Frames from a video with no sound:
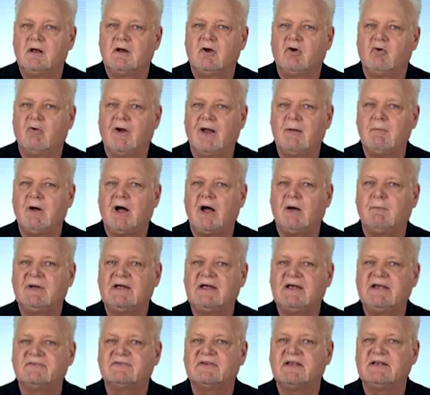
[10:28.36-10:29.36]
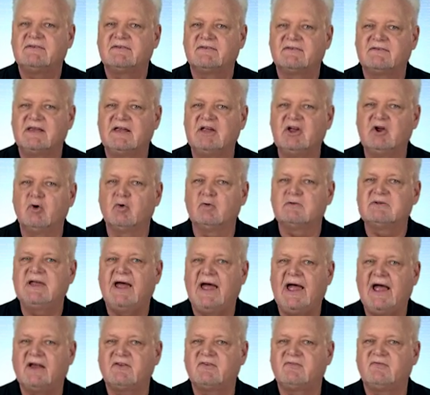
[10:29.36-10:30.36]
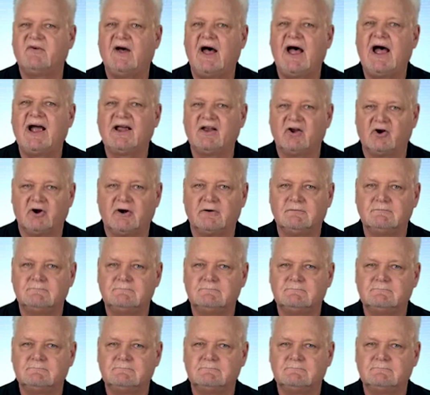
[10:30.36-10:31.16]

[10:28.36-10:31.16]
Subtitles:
Grandmama is a single tax filer.